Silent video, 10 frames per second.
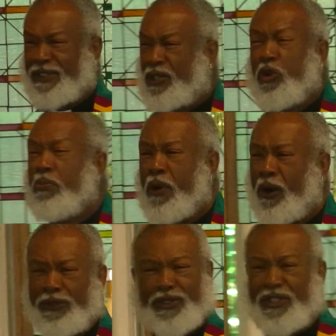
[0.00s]

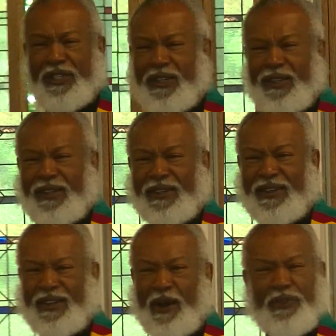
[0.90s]
tumult
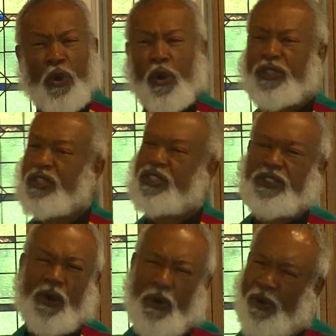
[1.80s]
of your
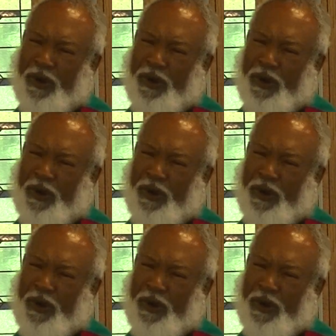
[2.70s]
storm.